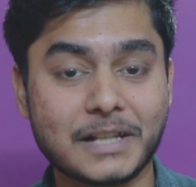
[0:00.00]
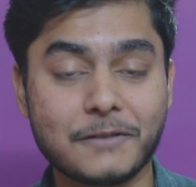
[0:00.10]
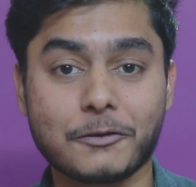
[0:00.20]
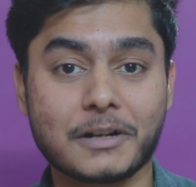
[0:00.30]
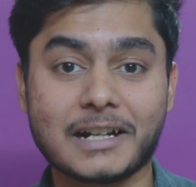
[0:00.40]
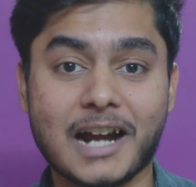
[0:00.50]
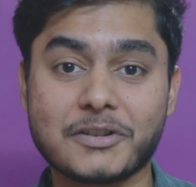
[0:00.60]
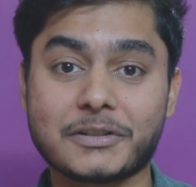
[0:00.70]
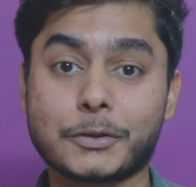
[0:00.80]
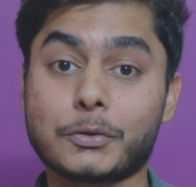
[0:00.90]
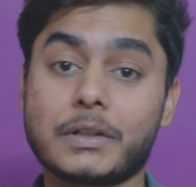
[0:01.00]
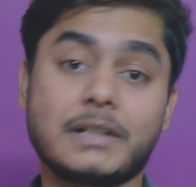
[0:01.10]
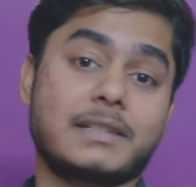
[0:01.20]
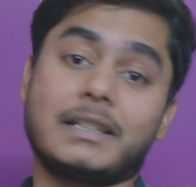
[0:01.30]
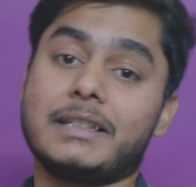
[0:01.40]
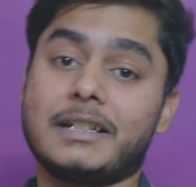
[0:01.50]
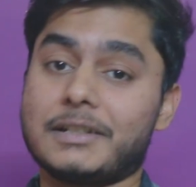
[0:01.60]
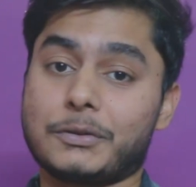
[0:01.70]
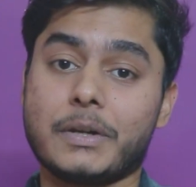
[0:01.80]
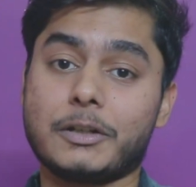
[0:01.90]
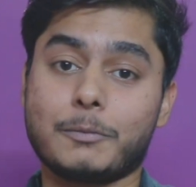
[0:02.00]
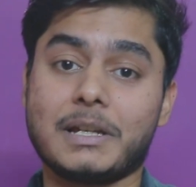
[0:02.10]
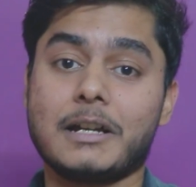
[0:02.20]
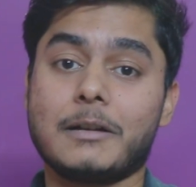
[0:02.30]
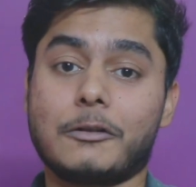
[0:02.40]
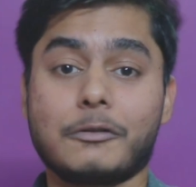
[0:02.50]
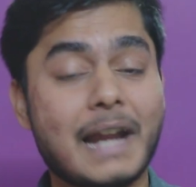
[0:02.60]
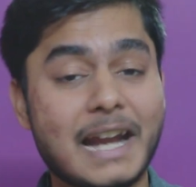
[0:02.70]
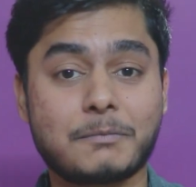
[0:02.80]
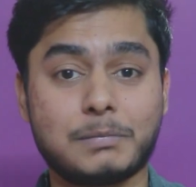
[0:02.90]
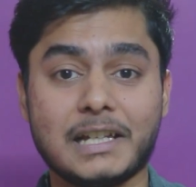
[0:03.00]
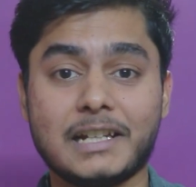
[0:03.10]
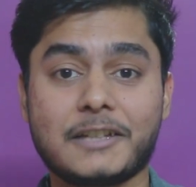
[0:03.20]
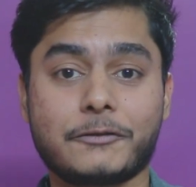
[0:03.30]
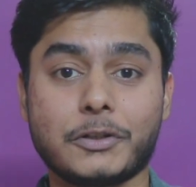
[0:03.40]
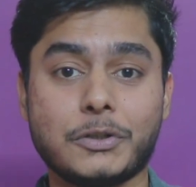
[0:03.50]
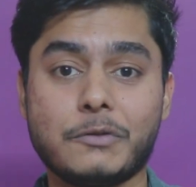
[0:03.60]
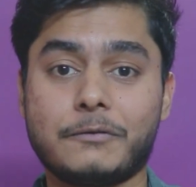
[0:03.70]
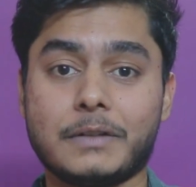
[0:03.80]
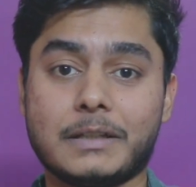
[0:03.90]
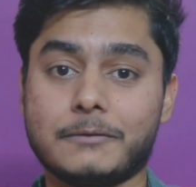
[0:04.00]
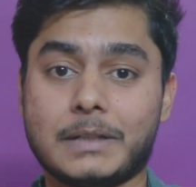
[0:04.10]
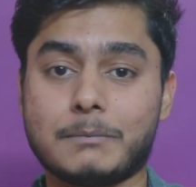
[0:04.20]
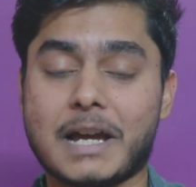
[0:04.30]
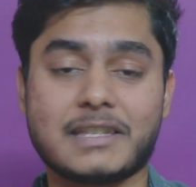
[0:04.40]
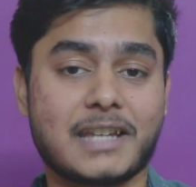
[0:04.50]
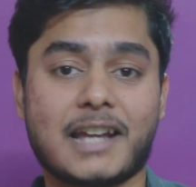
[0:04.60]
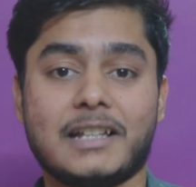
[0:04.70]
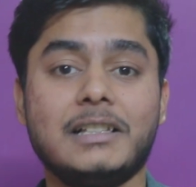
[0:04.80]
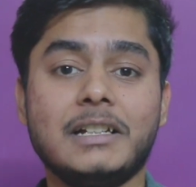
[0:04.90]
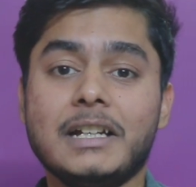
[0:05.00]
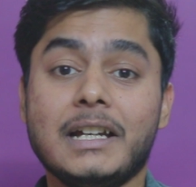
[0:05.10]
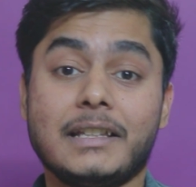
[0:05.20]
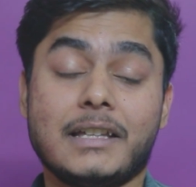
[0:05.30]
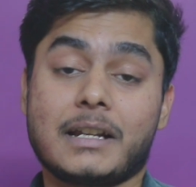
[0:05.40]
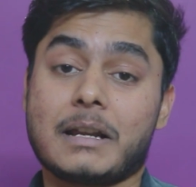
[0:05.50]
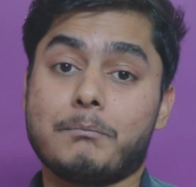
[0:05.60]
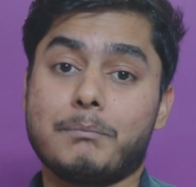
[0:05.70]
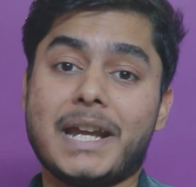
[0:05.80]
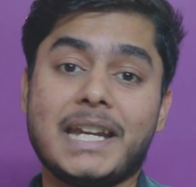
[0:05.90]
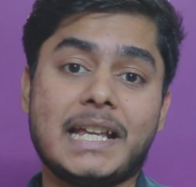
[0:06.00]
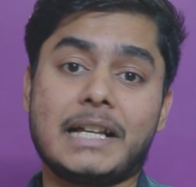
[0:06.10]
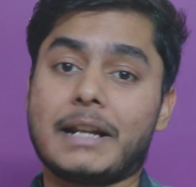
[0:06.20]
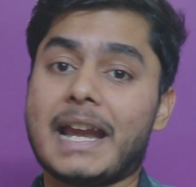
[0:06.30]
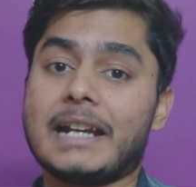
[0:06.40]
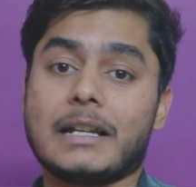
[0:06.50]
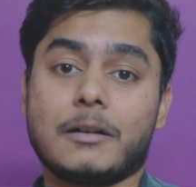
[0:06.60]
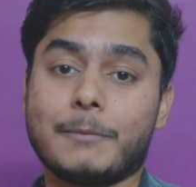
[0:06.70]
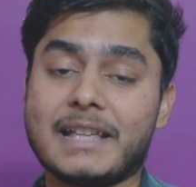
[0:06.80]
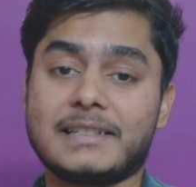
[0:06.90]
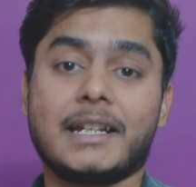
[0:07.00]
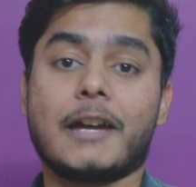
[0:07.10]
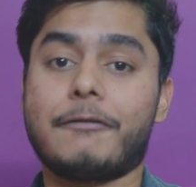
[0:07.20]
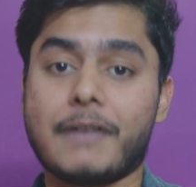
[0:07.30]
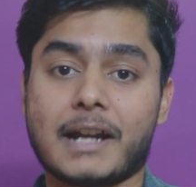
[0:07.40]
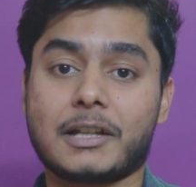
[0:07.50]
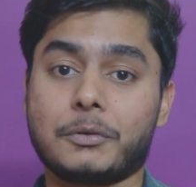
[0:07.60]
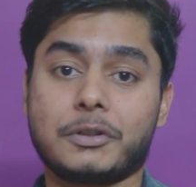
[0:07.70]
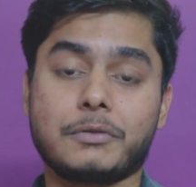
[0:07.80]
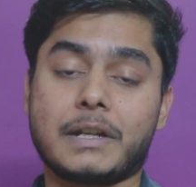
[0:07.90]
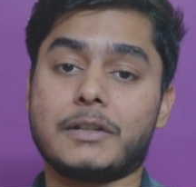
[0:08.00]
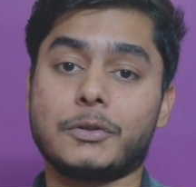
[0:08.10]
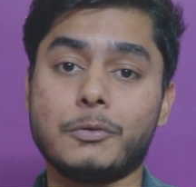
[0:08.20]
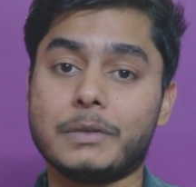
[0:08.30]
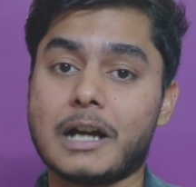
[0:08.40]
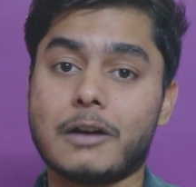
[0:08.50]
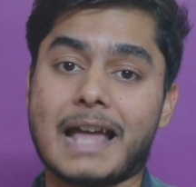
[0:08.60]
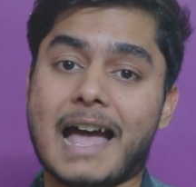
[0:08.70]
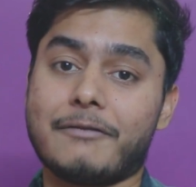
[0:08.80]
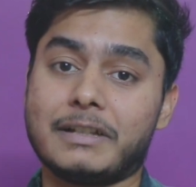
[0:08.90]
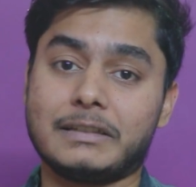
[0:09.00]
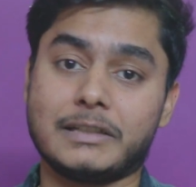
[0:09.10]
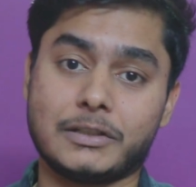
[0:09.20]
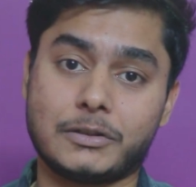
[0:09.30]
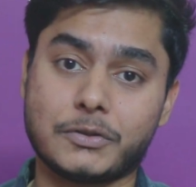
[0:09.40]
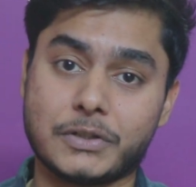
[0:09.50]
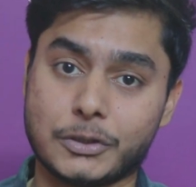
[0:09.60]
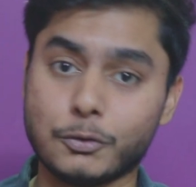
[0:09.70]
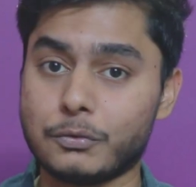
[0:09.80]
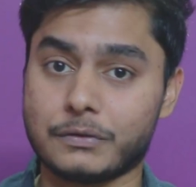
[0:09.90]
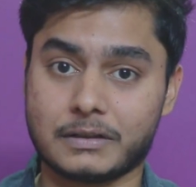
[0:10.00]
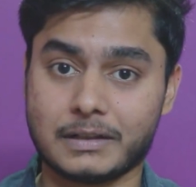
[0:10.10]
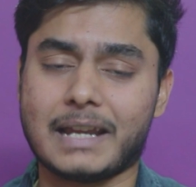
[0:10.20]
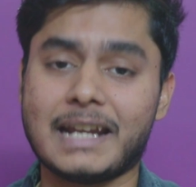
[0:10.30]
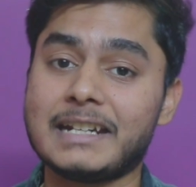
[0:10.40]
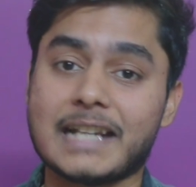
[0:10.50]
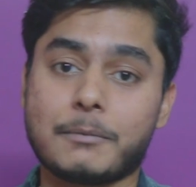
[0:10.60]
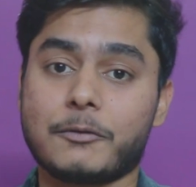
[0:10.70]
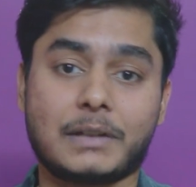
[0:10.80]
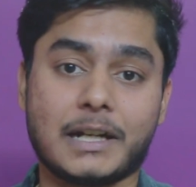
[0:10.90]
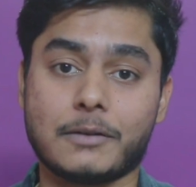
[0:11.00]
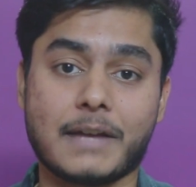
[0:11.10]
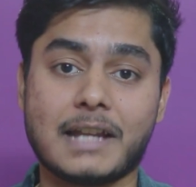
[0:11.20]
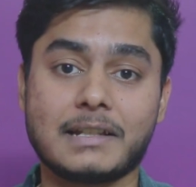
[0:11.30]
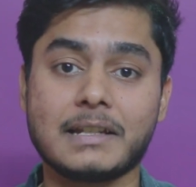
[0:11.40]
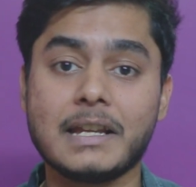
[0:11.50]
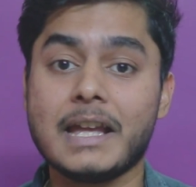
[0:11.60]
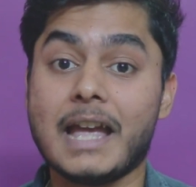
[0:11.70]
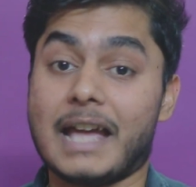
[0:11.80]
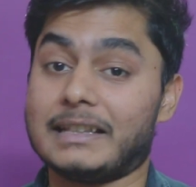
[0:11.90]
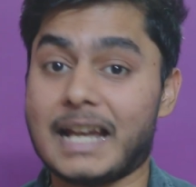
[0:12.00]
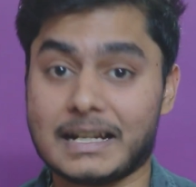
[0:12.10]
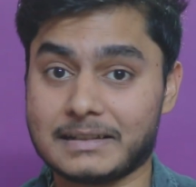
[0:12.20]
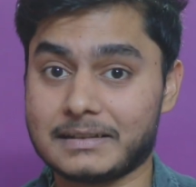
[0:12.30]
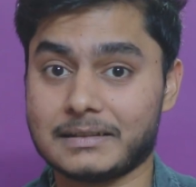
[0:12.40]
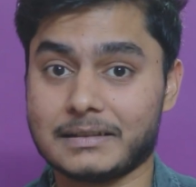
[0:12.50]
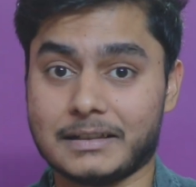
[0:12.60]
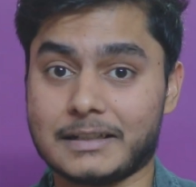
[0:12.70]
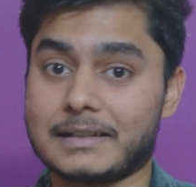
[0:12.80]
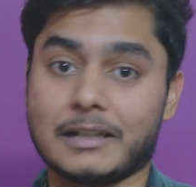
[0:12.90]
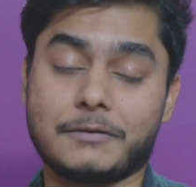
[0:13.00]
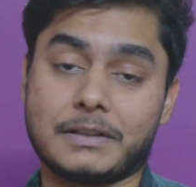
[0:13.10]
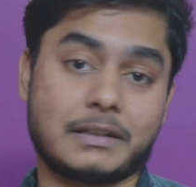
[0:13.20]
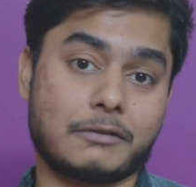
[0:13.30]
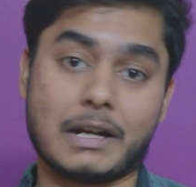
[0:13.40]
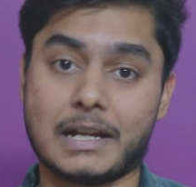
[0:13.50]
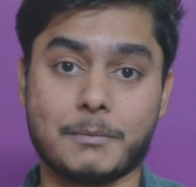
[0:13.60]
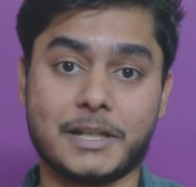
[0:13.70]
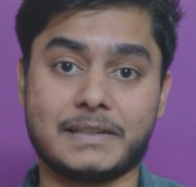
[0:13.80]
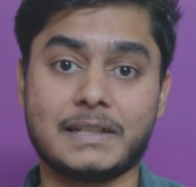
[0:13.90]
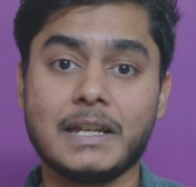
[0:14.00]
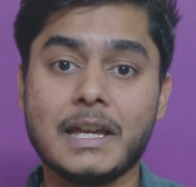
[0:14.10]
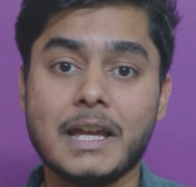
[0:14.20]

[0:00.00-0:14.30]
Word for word: self-working card tutorials then there is going to be a great playlist for you in, in my channel there are many great amazing effects which you can do without having to use any type of sleight of hands and that's in itself is really amazing